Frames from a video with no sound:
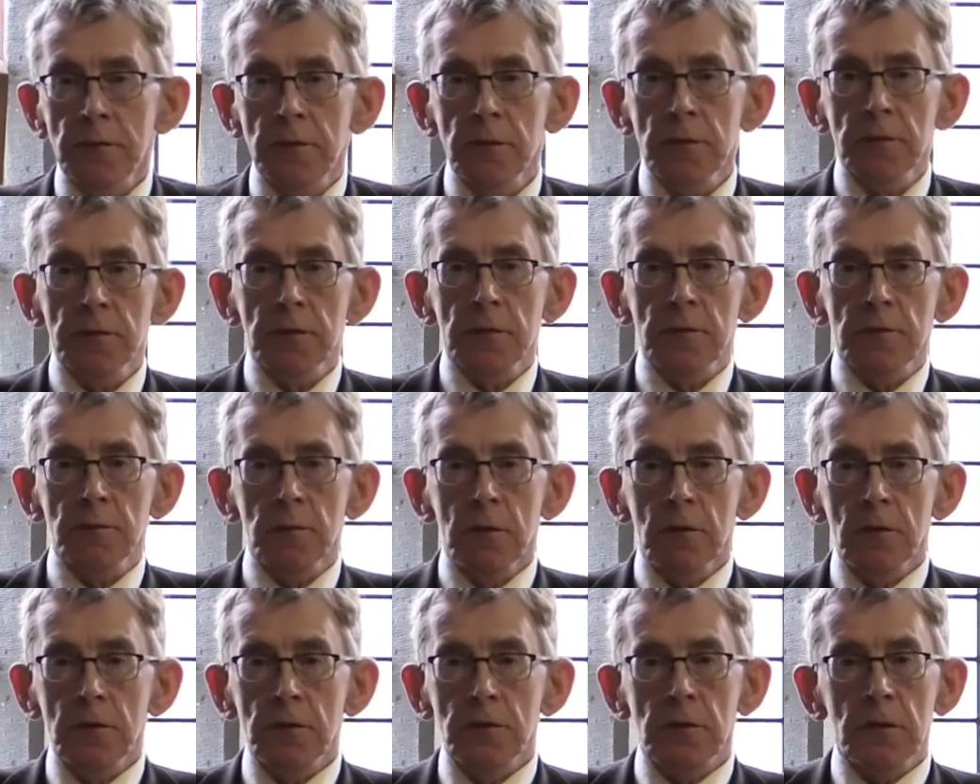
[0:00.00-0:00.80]
Justice
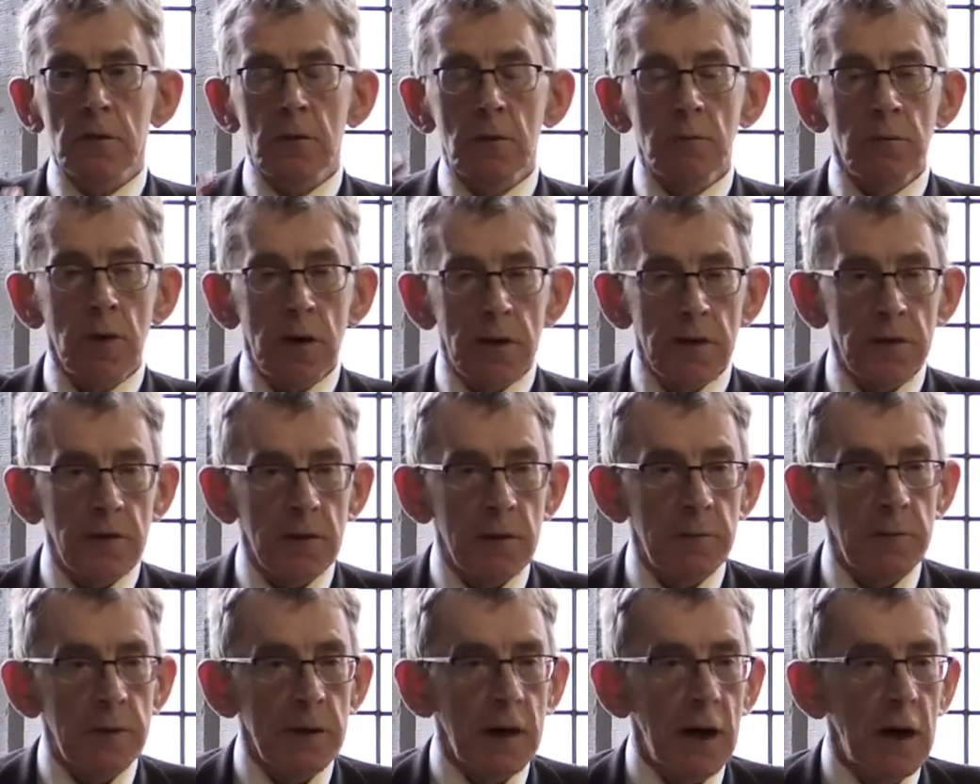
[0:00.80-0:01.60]
Walsh,
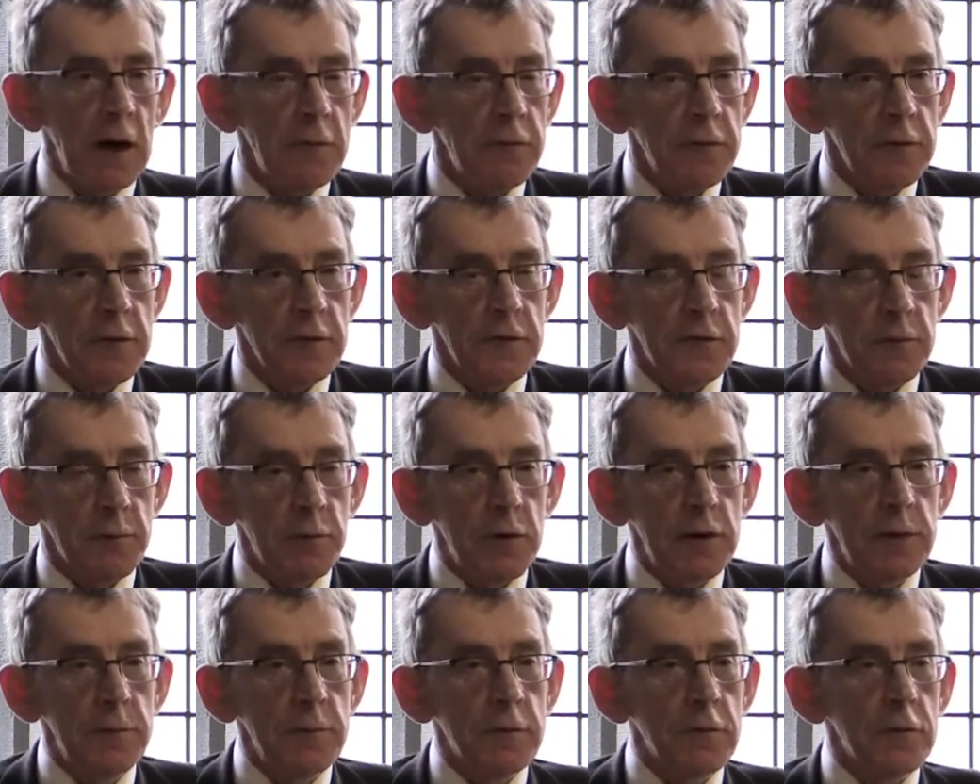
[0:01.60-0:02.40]
writing on behalf of the
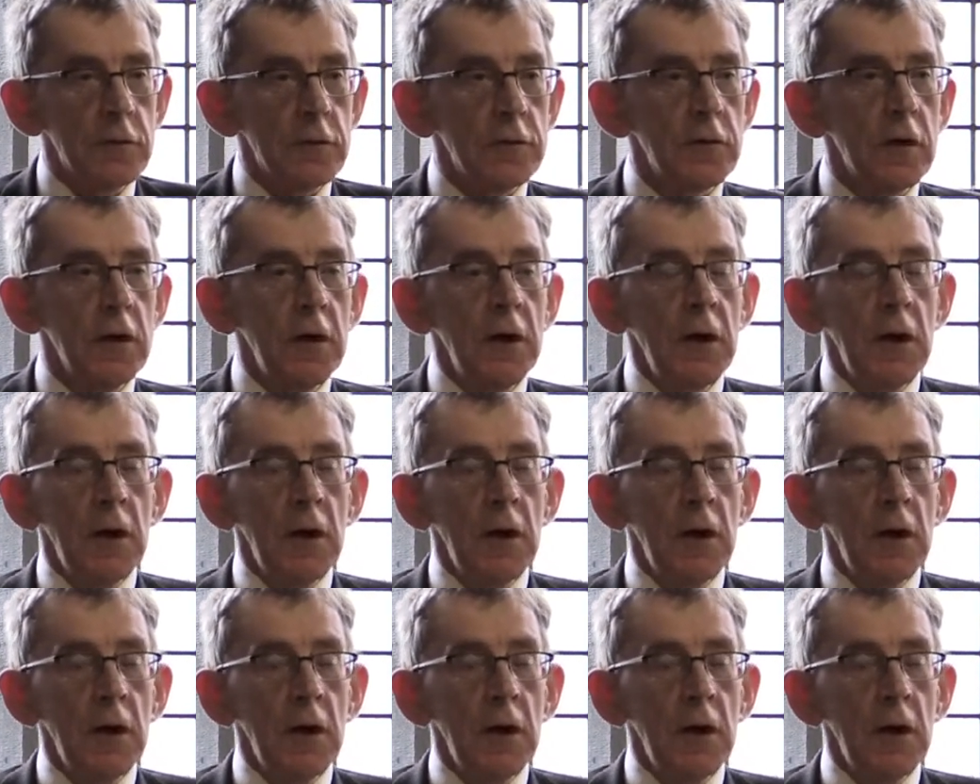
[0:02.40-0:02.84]
Supreme Court,